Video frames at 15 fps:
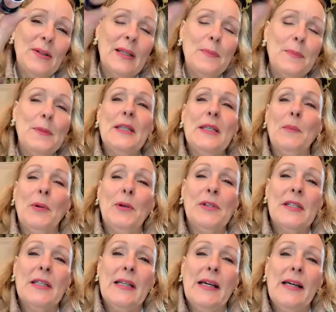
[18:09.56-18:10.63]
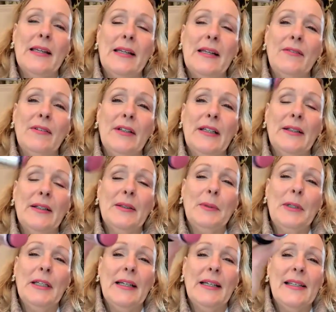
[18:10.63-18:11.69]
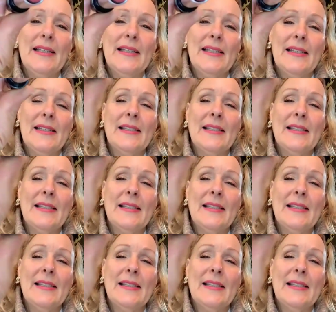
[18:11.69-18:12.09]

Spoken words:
a lipstick personality video because